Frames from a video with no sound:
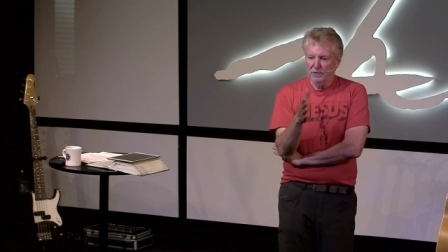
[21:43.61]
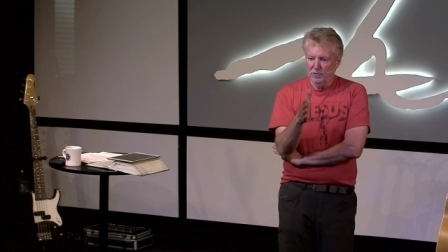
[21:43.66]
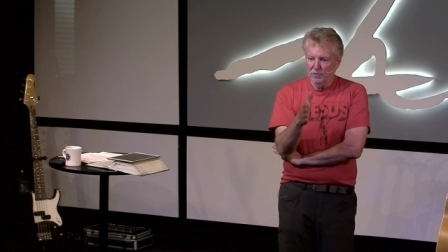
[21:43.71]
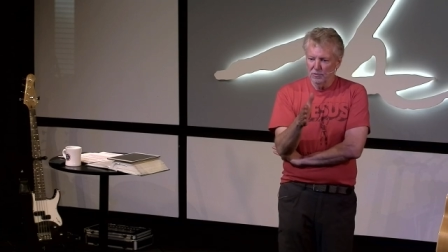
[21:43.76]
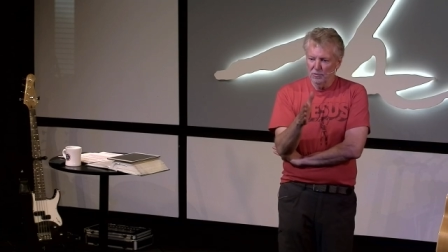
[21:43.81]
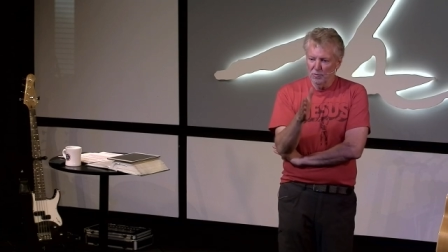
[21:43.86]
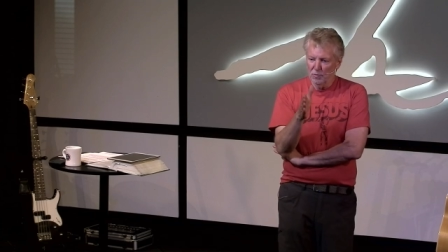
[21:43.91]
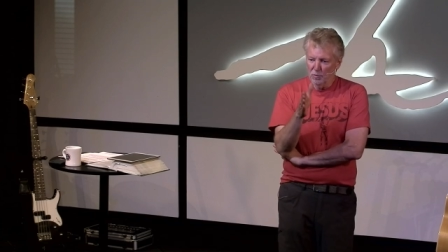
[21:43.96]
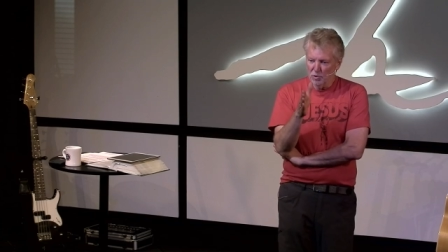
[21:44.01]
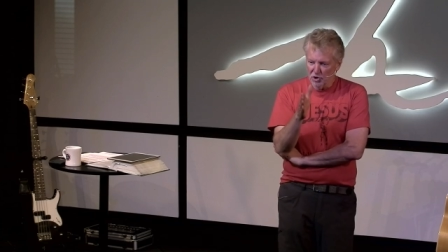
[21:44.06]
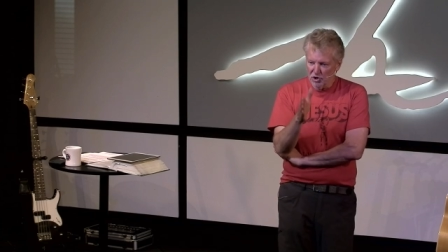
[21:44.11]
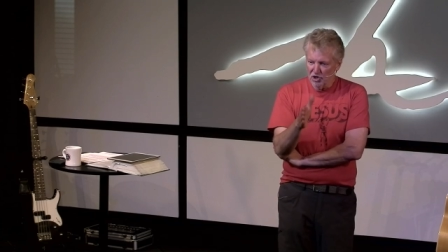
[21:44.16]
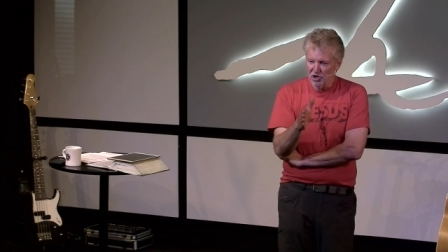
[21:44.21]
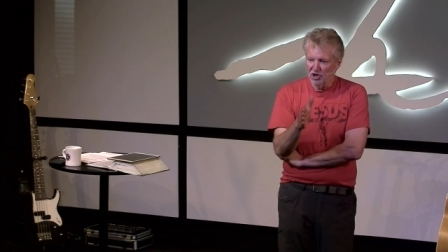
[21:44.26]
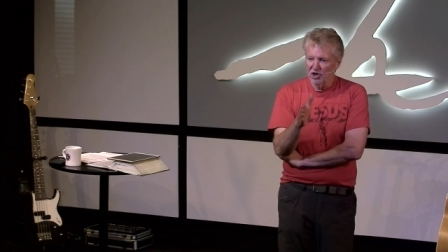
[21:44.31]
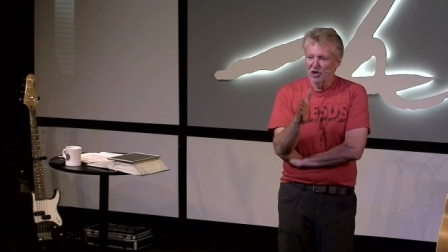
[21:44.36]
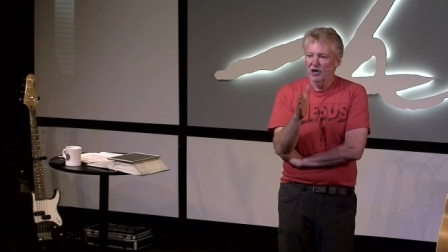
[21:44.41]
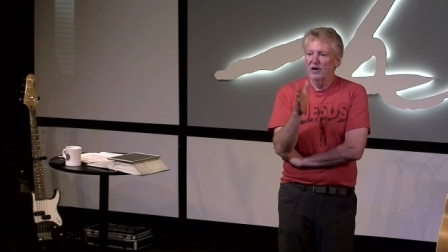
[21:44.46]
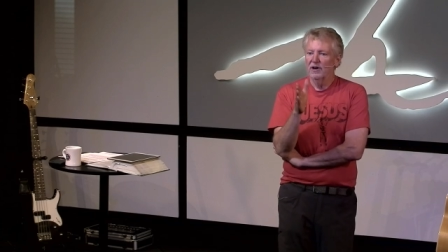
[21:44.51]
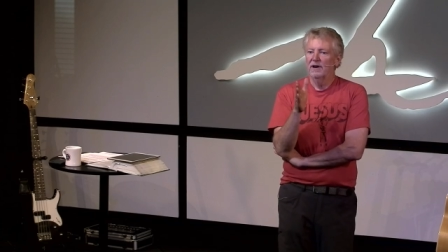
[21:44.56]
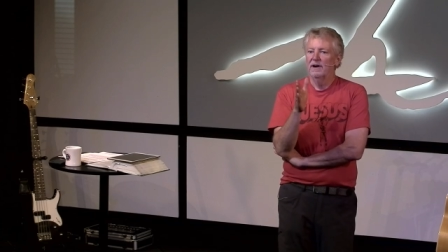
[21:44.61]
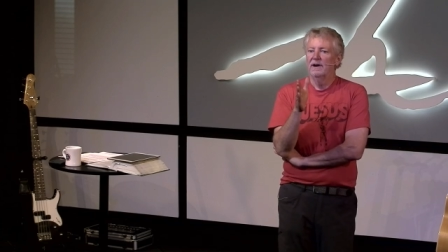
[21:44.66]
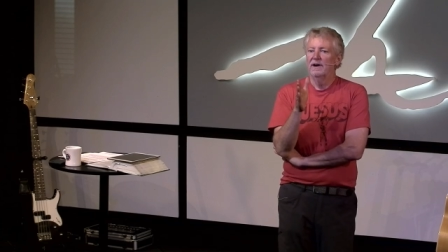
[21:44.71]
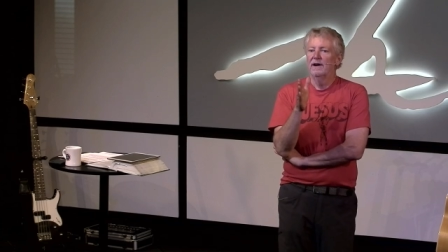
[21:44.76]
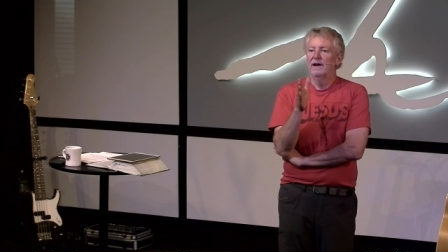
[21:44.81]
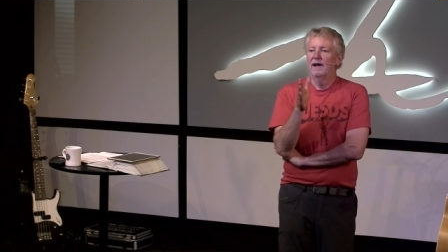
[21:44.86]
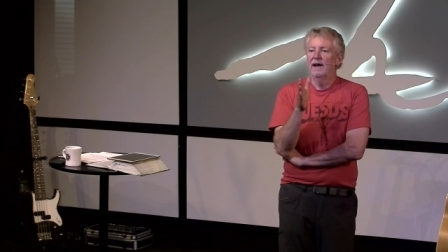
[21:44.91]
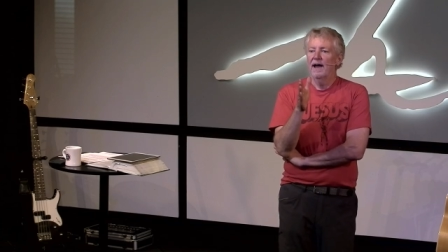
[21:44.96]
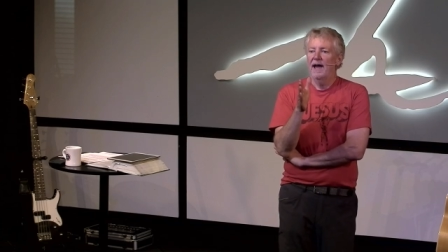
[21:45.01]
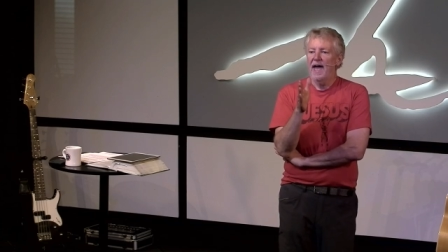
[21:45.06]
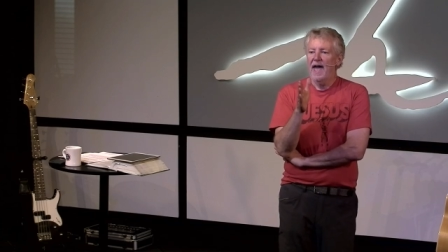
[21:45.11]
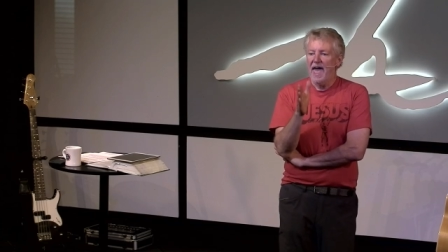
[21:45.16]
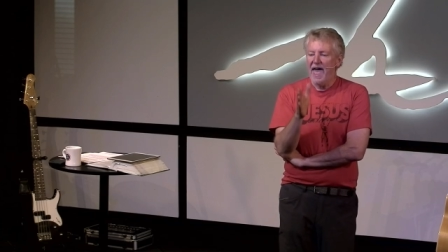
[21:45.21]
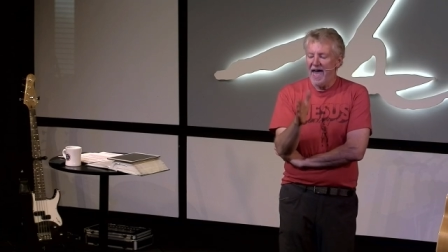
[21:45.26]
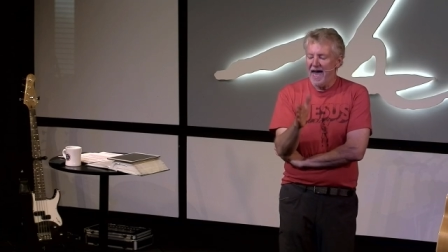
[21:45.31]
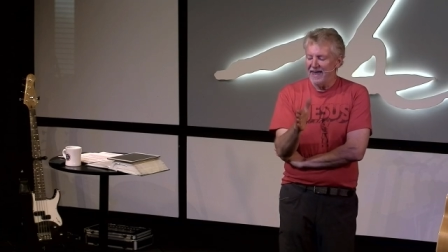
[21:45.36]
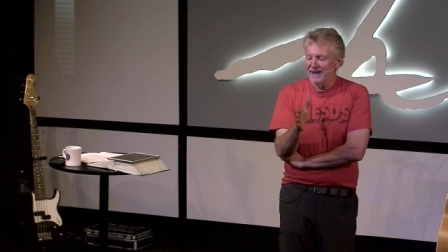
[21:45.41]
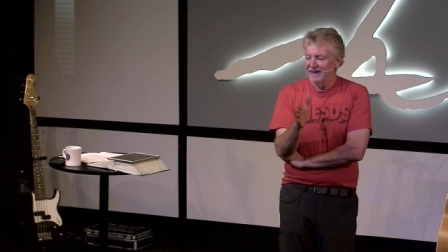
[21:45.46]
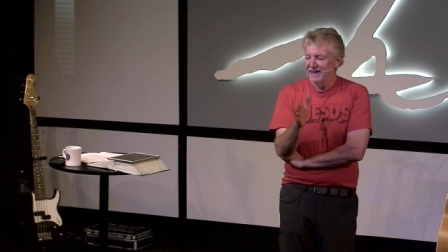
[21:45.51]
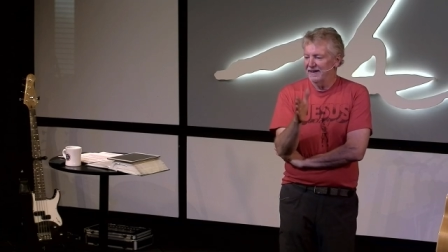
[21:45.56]
who were
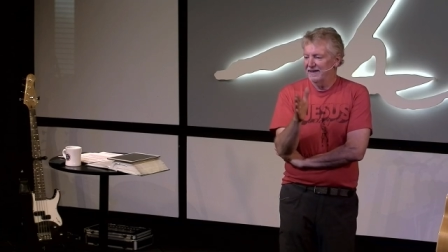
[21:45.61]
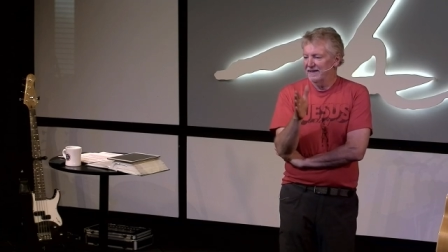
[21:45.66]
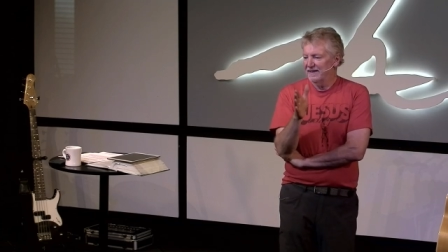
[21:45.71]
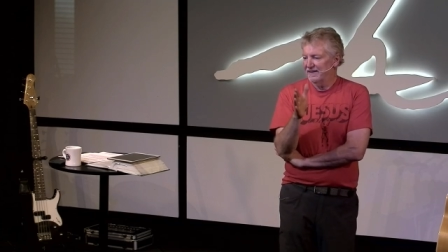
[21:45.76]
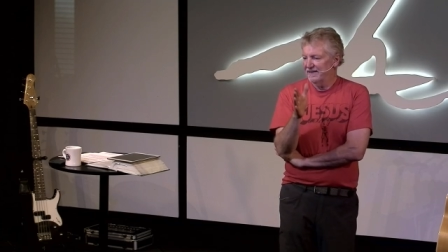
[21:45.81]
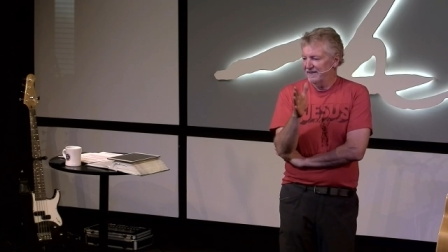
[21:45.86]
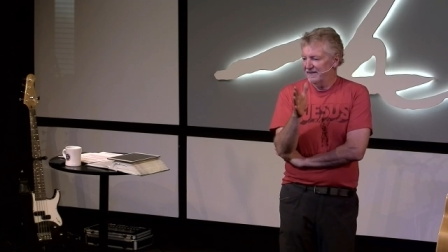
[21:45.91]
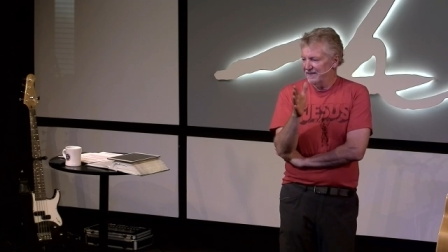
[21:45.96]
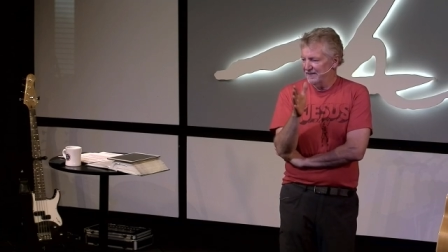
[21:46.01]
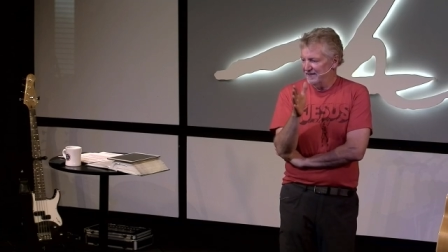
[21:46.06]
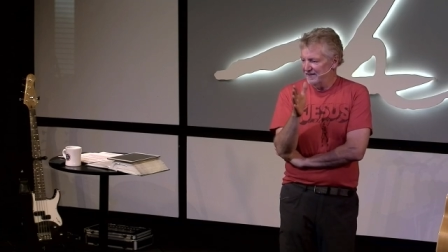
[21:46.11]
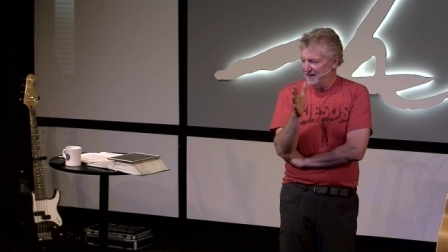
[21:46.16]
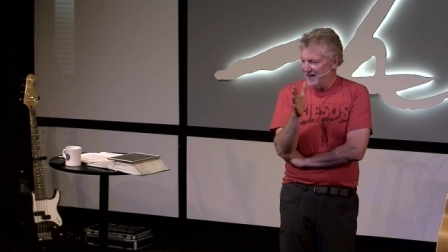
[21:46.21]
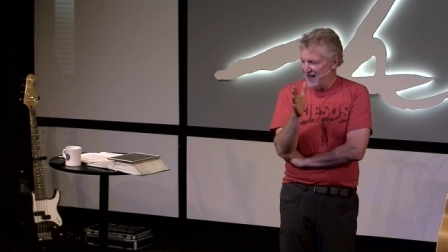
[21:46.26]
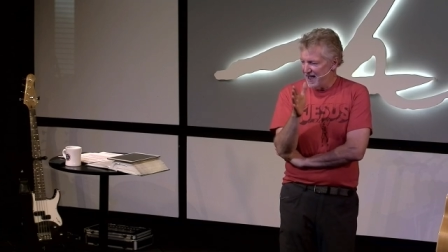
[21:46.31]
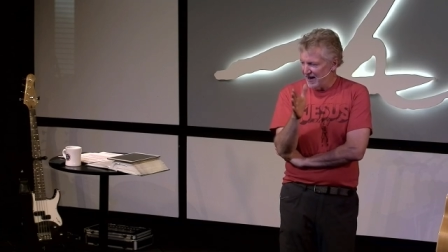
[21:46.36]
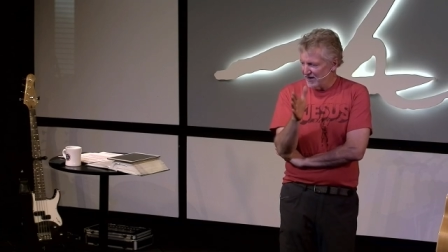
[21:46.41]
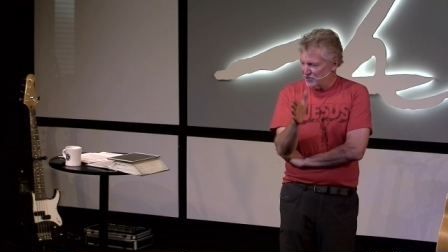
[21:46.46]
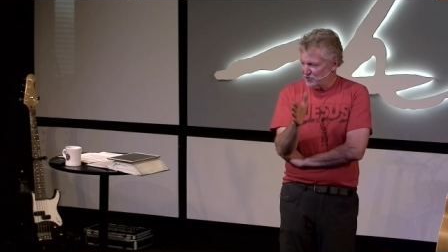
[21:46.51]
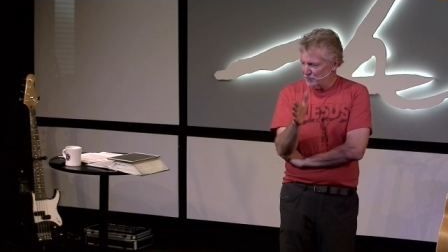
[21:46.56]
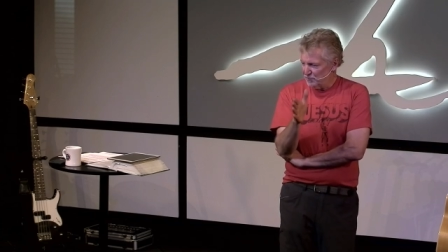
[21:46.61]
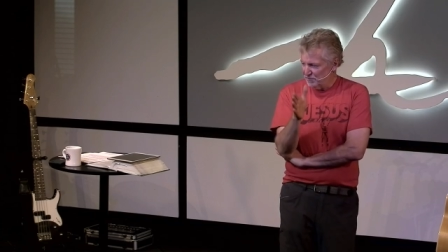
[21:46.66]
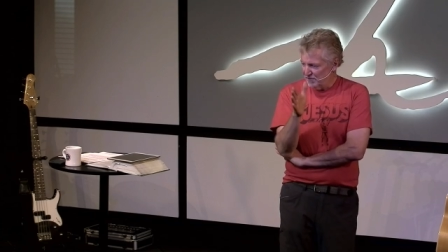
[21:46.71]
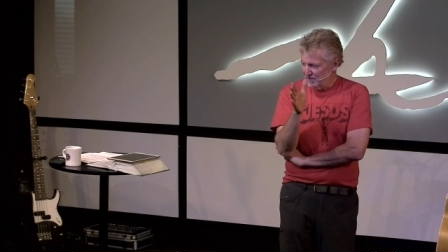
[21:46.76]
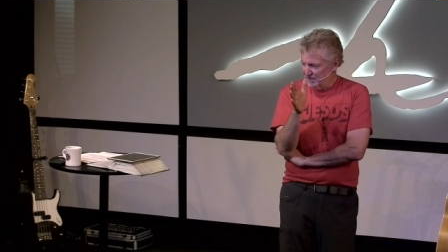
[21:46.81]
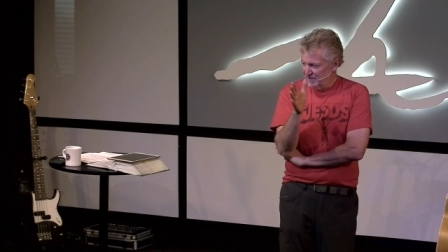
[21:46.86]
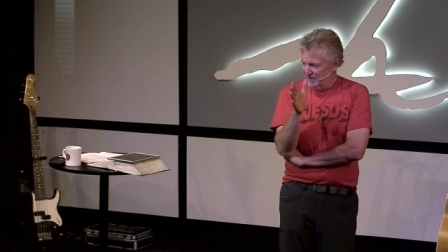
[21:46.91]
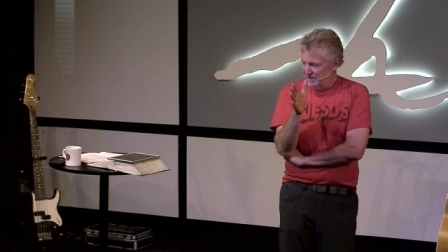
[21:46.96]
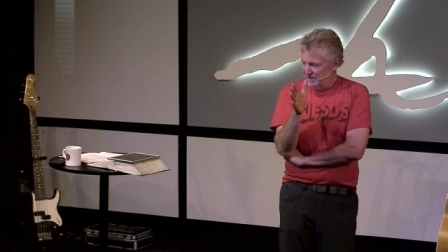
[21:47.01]
at the actual